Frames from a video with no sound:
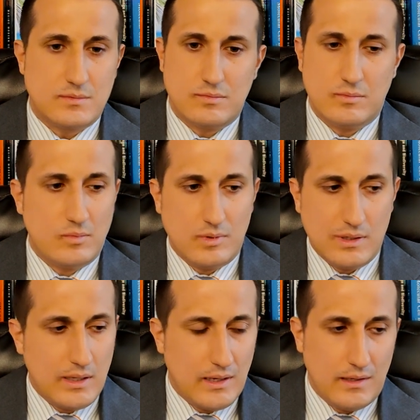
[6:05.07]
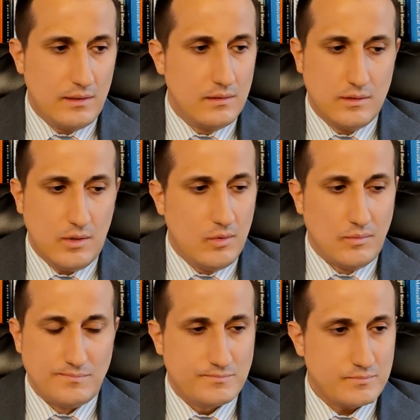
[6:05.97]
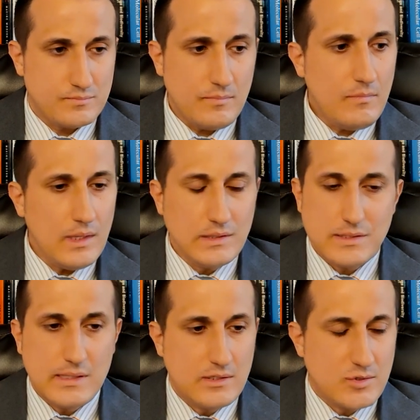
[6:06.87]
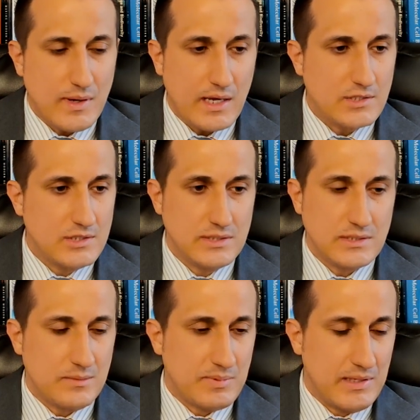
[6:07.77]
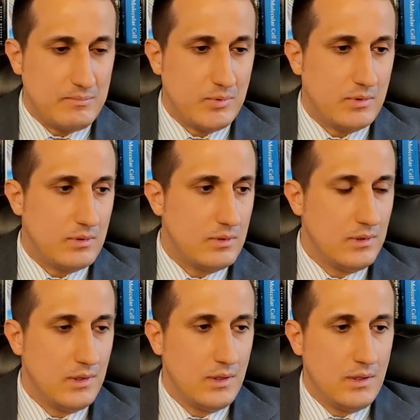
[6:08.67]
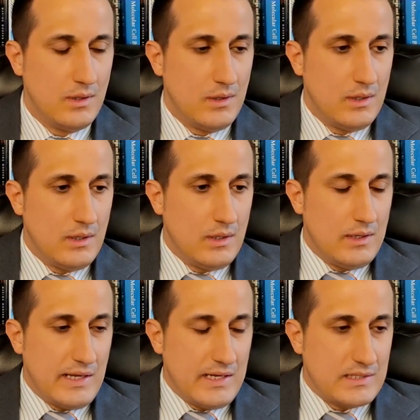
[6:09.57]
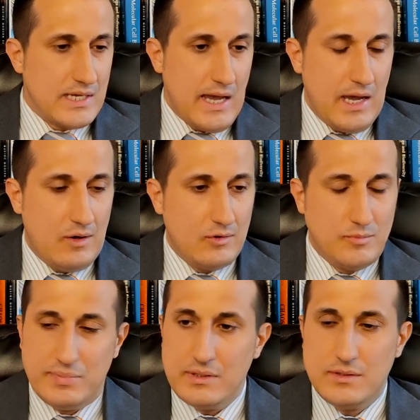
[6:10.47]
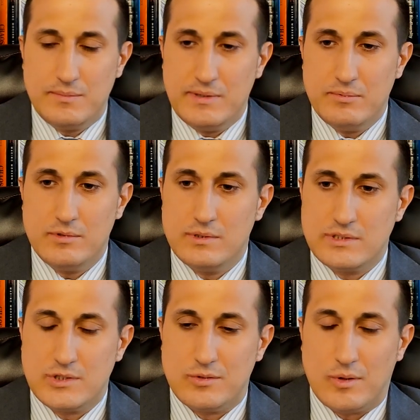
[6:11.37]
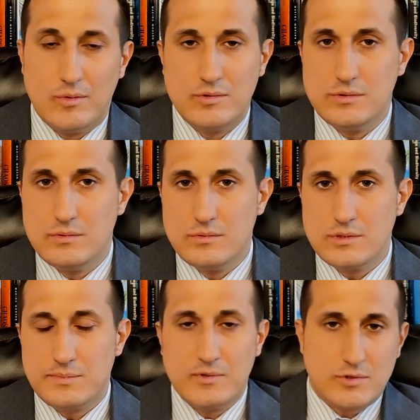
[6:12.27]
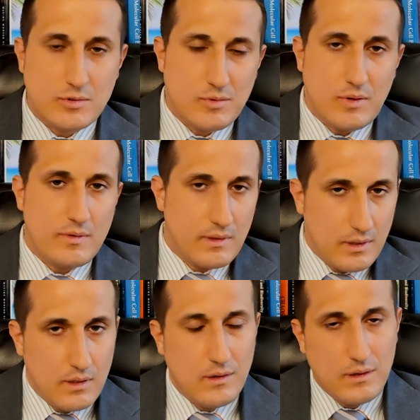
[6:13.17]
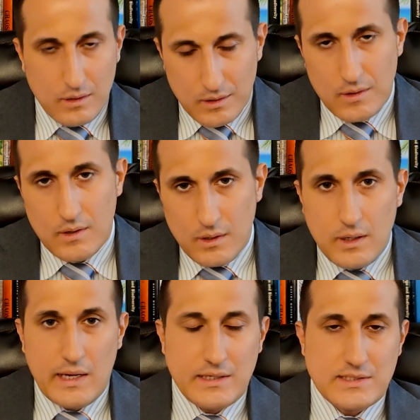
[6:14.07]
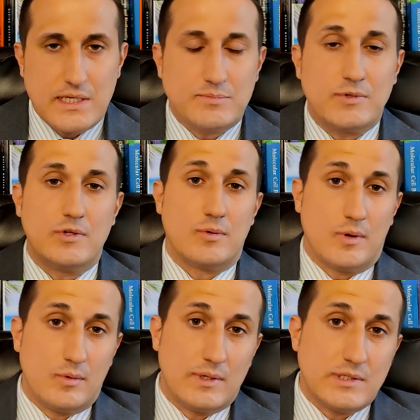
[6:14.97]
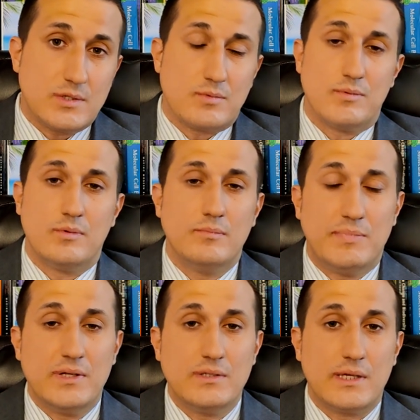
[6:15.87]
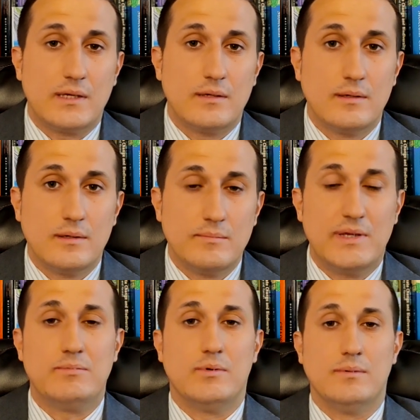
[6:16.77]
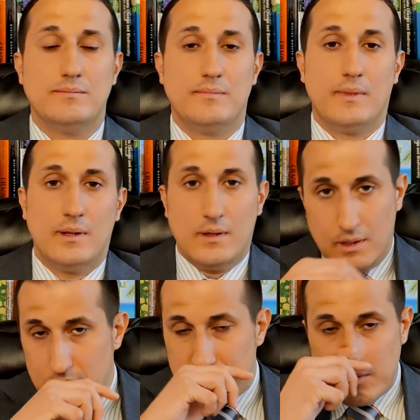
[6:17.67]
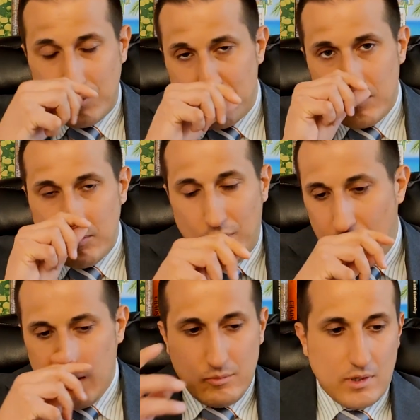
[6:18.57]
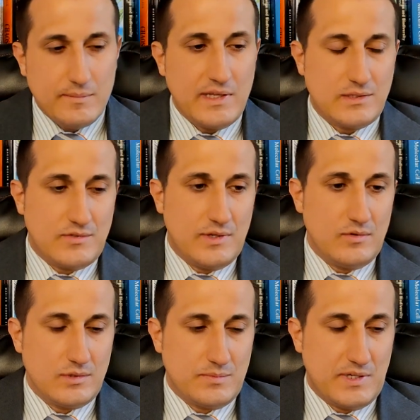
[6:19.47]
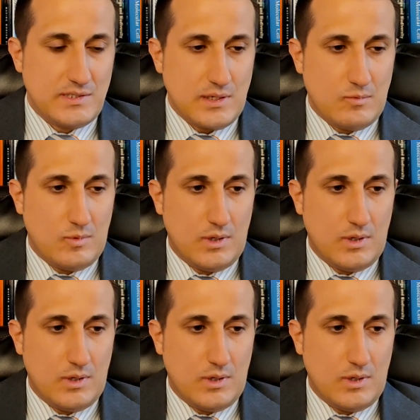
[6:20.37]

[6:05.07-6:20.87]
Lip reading: No. It's the interactions, it's the people, it's how you build the people, it's your own spiritual growth, in a sense, but your own is through building people. So why I want to make this video is because I'm